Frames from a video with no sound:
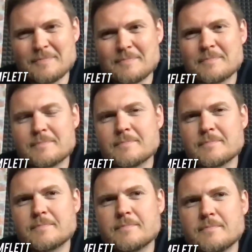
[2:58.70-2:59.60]

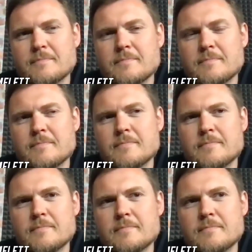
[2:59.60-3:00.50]

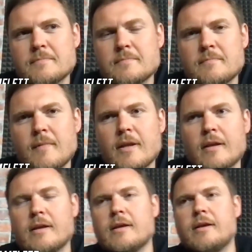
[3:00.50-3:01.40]
The person shown says nothing.